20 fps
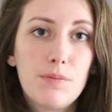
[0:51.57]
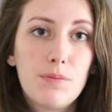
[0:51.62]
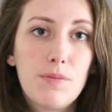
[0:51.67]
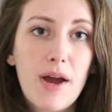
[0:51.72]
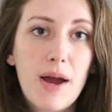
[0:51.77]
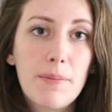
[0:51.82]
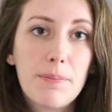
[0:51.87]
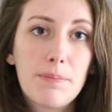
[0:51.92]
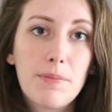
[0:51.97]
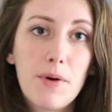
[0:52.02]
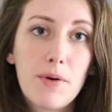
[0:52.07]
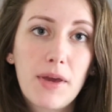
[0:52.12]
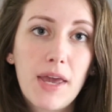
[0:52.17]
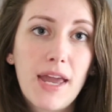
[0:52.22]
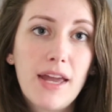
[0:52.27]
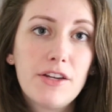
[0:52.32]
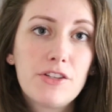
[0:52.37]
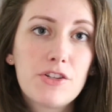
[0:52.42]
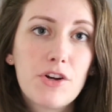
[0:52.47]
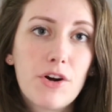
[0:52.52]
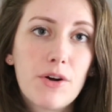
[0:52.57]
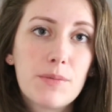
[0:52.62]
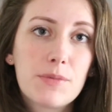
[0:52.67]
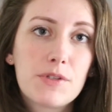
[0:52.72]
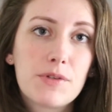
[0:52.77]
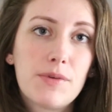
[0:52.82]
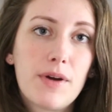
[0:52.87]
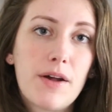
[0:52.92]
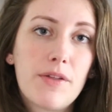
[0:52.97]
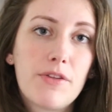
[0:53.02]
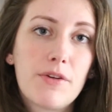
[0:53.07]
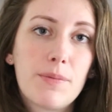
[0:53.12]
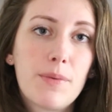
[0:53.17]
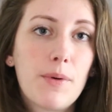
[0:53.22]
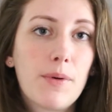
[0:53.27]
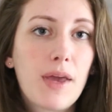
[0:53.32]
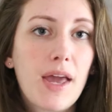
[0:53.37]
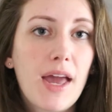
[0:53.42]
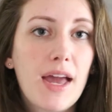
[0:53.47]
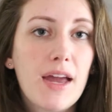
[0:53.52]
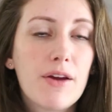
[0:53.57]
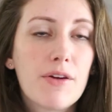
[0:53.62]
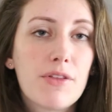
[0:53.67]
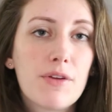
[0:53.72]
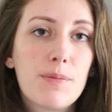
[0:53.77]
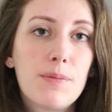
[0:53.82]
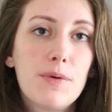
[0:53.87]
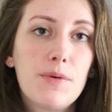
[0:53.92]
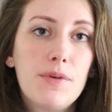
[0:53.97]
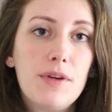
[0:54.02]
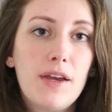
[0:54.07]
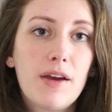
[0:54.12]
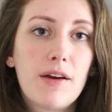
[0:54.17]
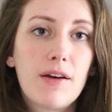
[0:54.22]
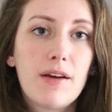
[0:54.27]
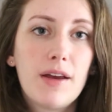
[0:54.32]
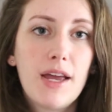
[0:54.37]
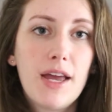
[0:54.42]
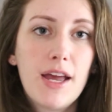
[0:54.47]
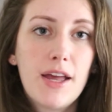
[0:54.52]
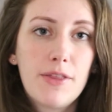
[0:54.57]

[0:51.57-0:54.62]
wrap bouquet charms around their bouquet or their boutonniere.